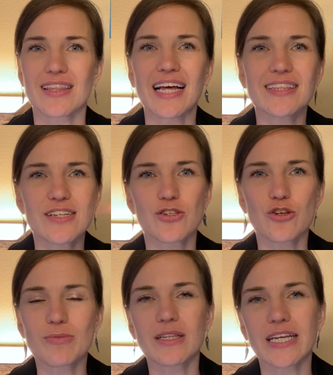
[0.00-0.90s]
Let these
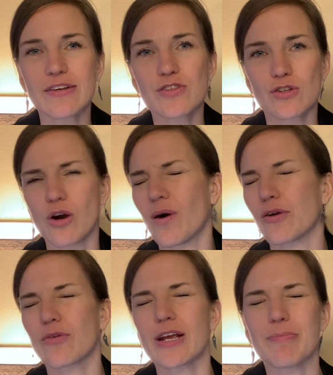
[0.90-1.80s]
new beliefs go
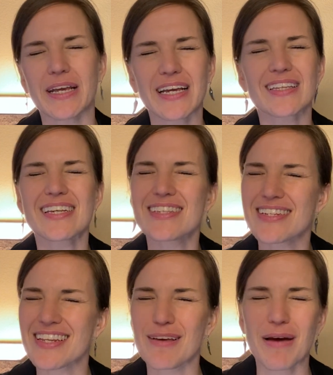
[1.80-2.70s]
on repeat.
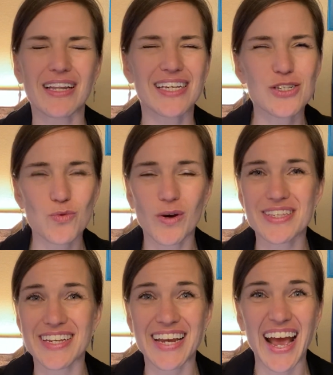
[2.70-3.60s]
Listen to them at least
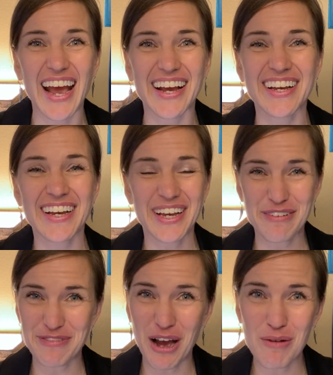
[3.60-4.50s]
once a day,
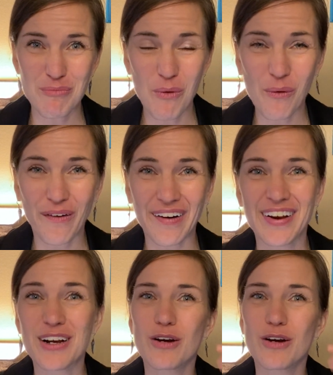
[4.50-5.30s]
if not more.